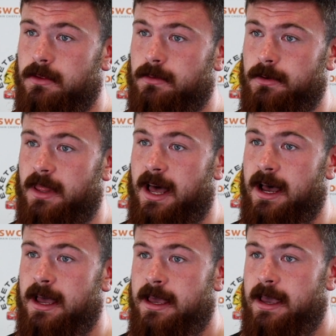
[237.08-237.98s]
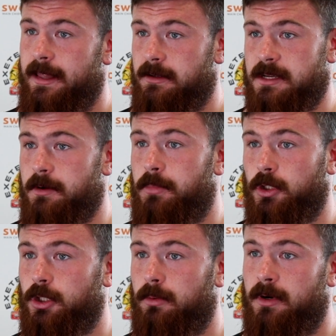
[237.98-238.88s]
through that, and I was able to
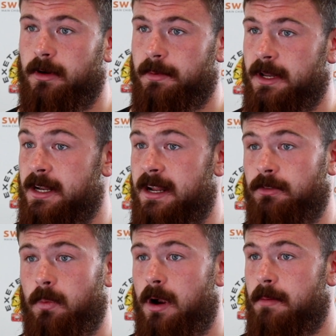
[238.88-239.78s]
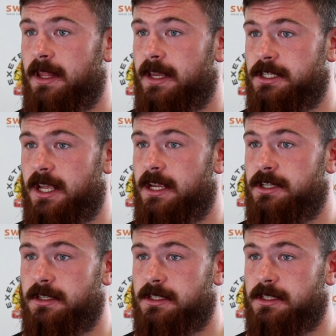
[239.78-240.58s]
push on my rugby. I didn't have to worry about the education,